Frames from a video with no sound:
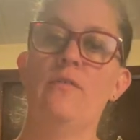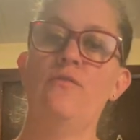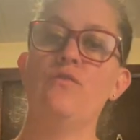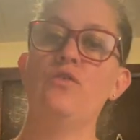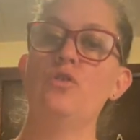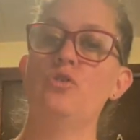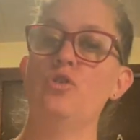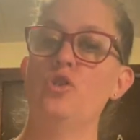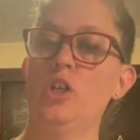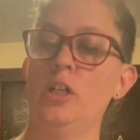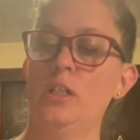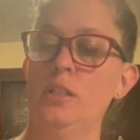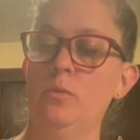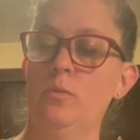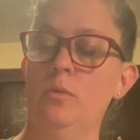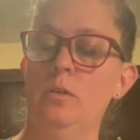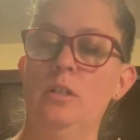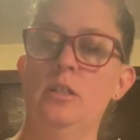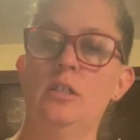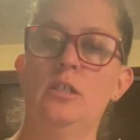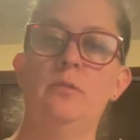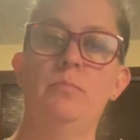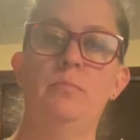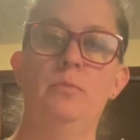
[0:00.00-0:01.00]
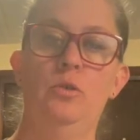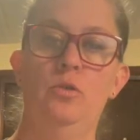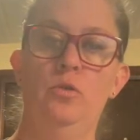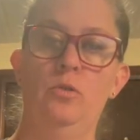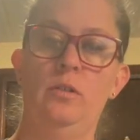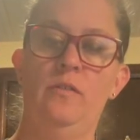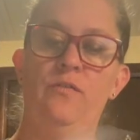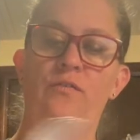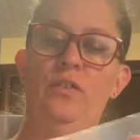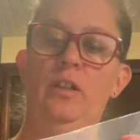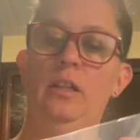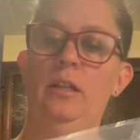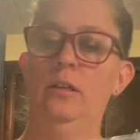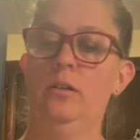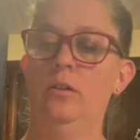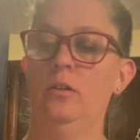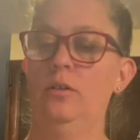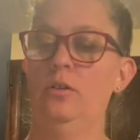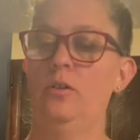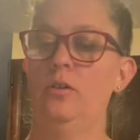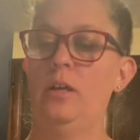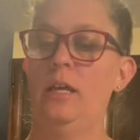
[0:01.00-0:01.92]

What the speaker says: if you just want to spoon the filling on,